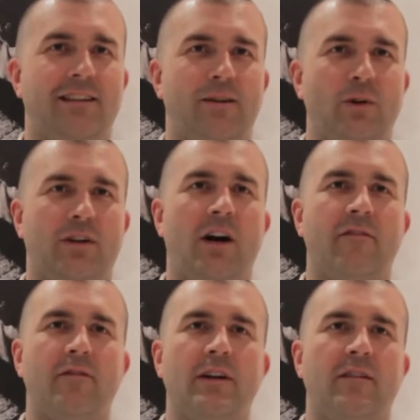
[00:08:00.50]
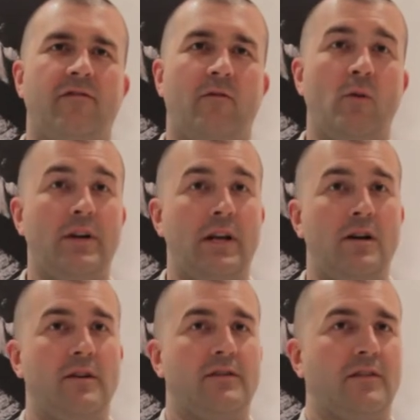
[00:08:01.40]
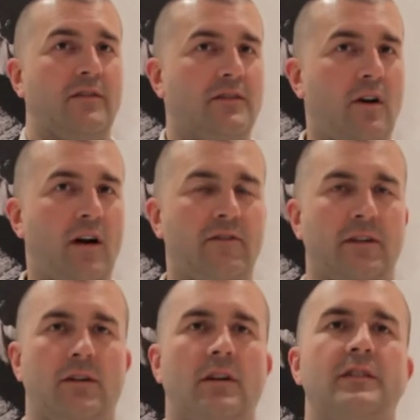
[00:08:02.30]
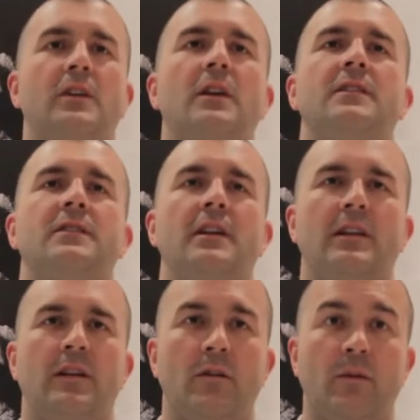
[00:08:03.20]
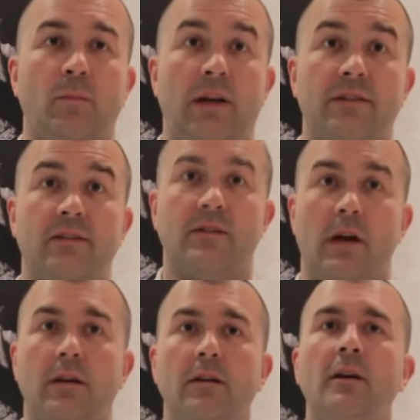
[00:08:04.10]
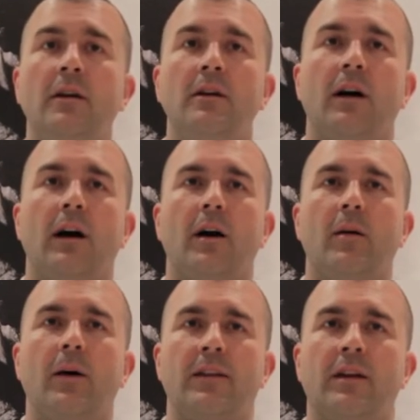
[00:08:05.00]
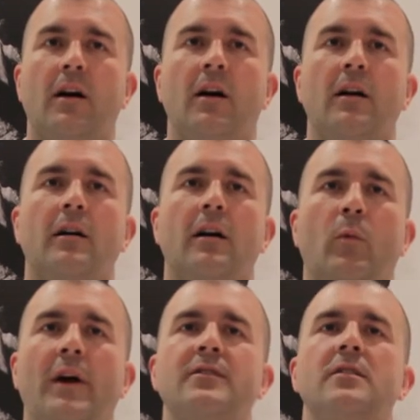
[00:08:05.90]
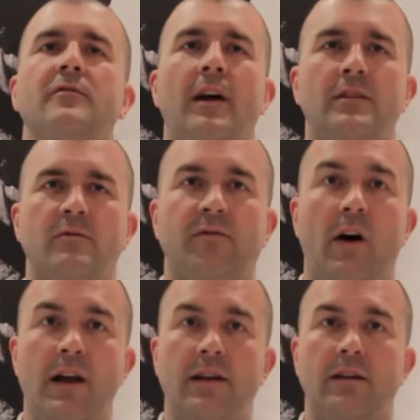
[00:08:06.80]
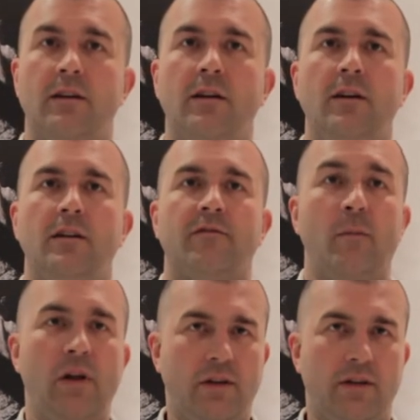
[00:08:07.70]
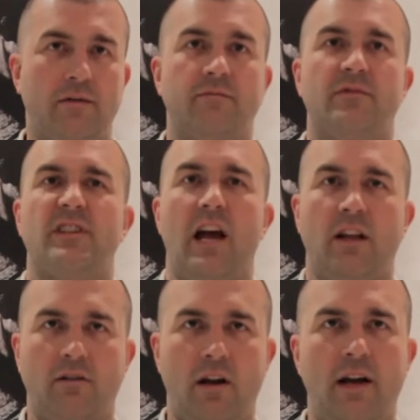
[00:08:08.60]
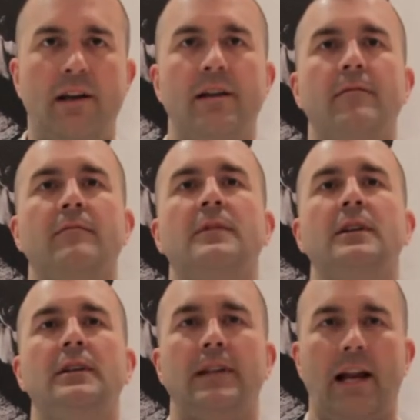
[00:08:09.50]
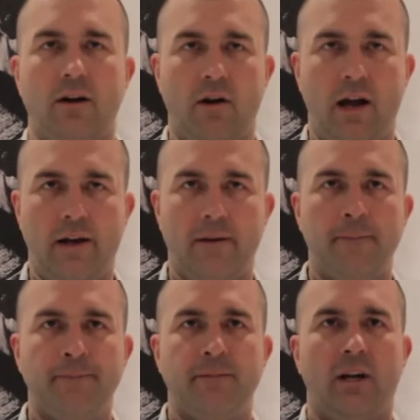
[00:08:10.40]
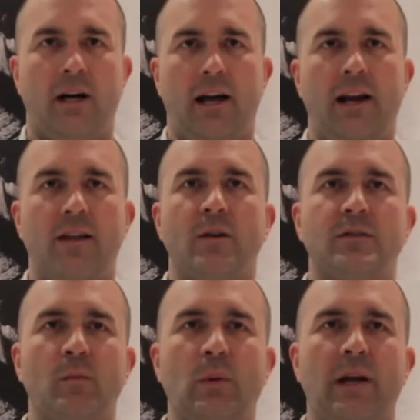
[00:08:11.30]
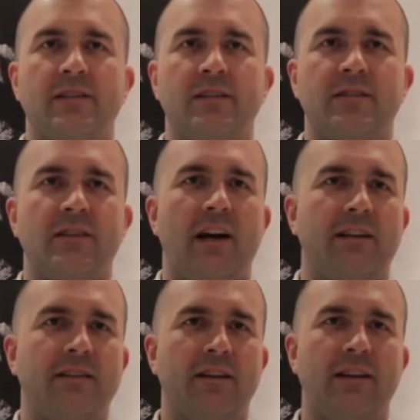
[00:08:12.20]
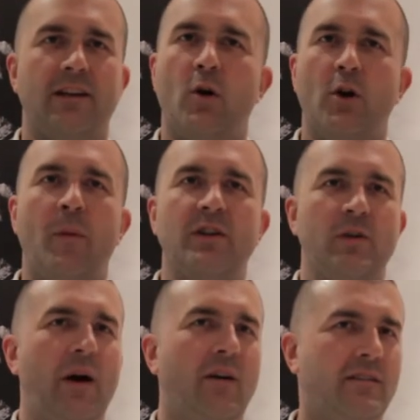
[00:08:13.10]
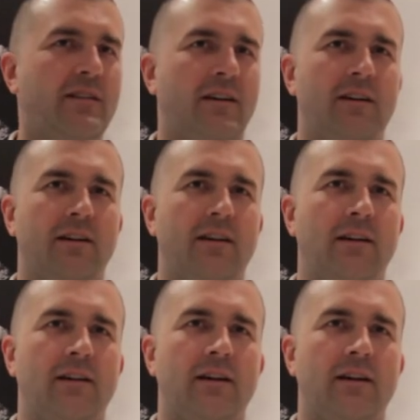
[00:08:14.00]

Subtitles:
And we're covering 4 years of this conflict. You're going to see the places that I think our Western fans will find familiar. Stalingrad and Leningrad. And I think some places that they don't know much about, and